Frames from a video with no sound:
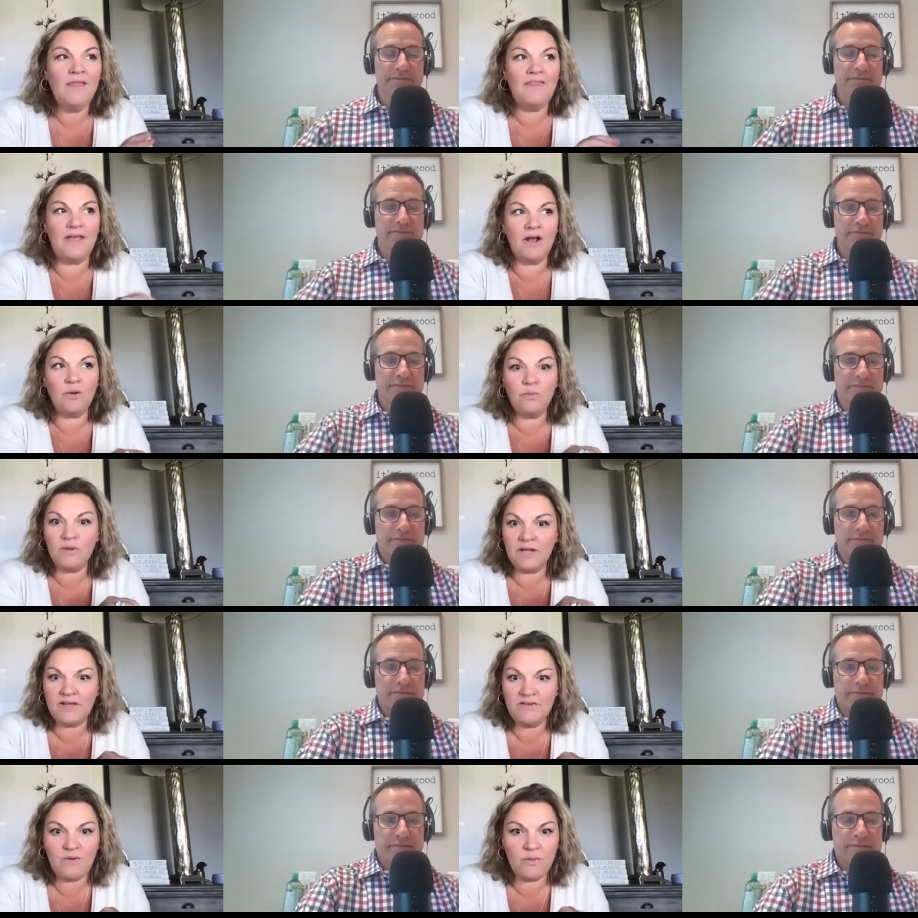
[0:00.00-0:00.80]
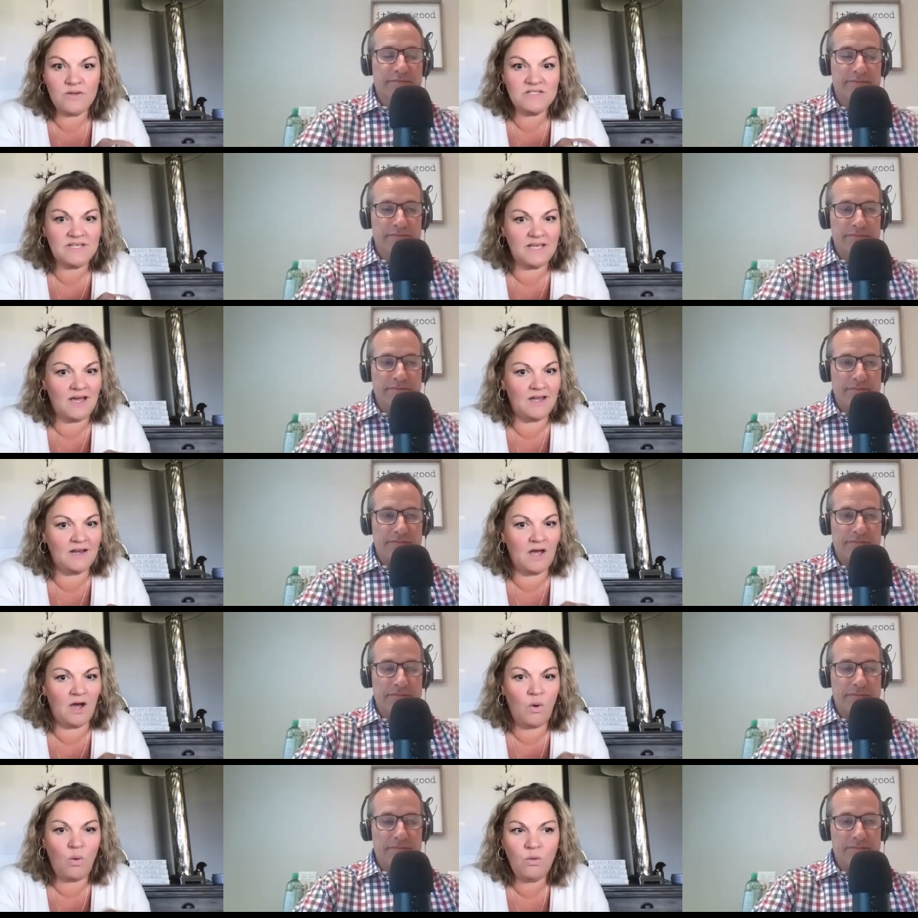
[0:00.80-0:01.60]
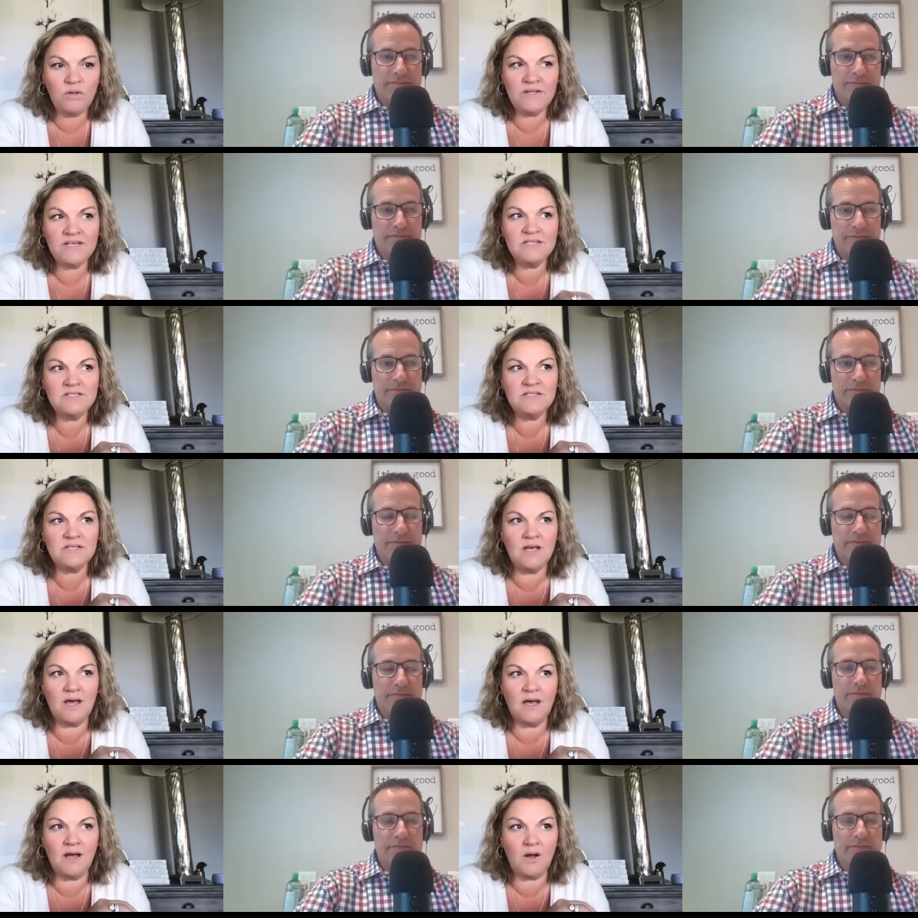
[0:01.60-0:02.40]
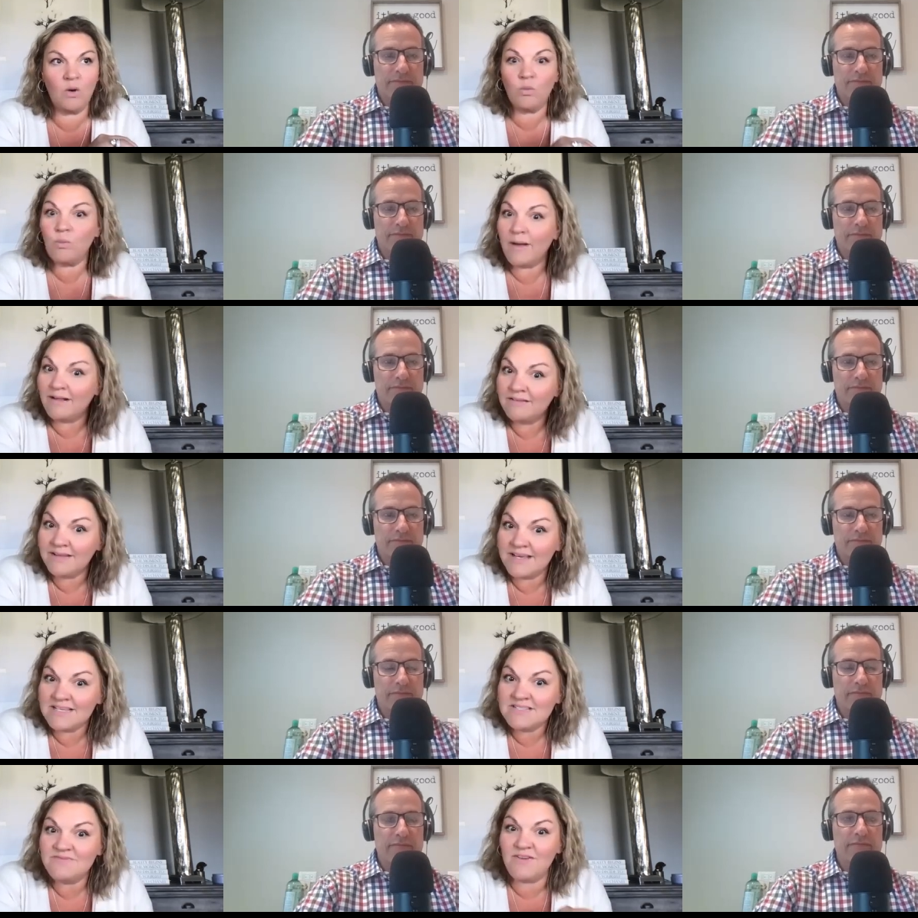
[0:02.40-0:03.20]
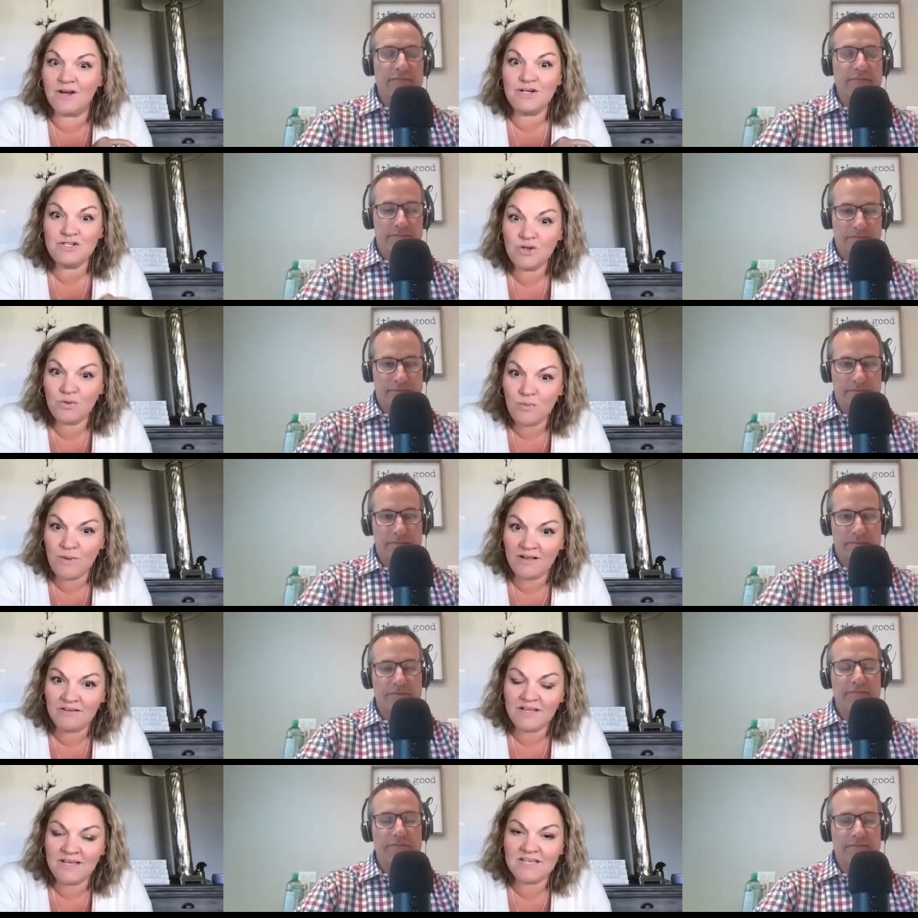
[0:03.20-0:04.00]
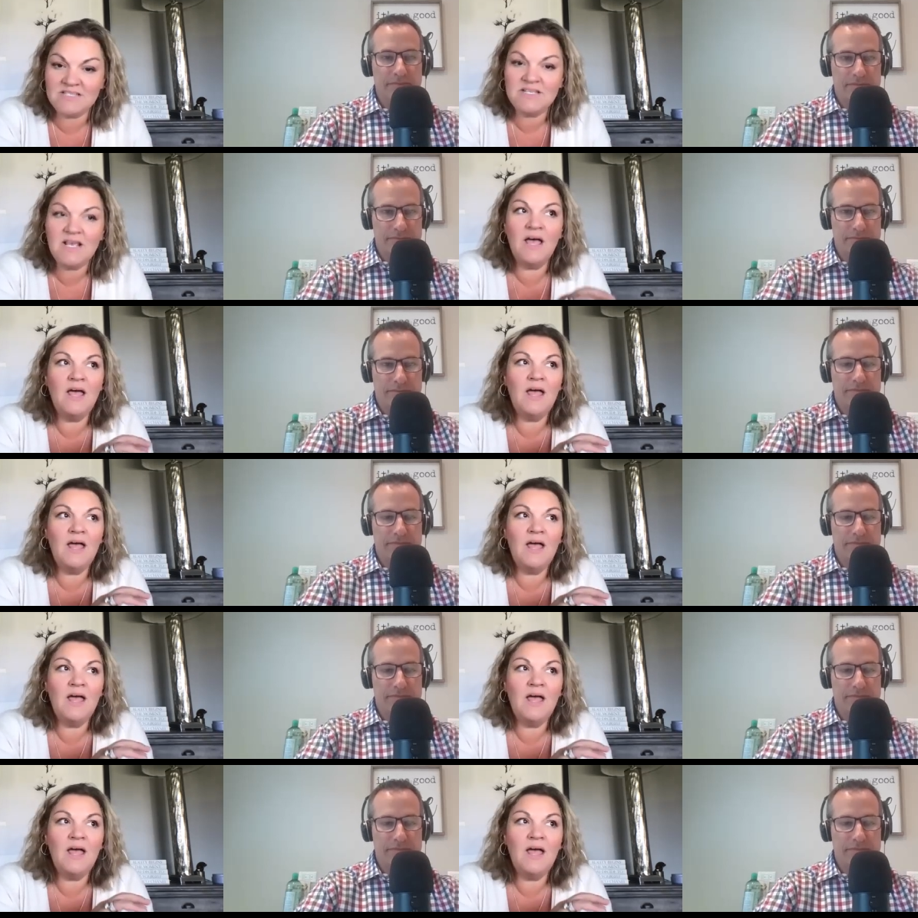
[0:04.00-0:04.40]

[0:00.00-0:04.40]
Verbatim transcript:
Speaker 1: They are really focusing on wholeness uh, or wellness, functional wellness.